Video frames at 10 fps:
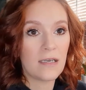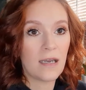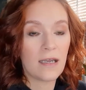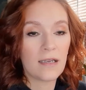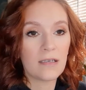
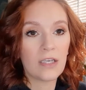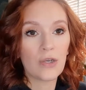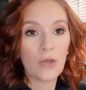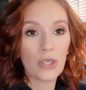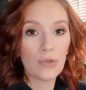And,
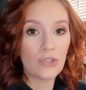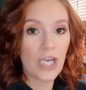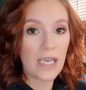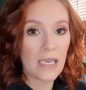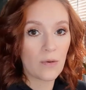you
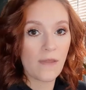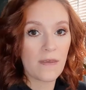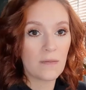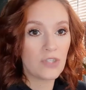check in with them.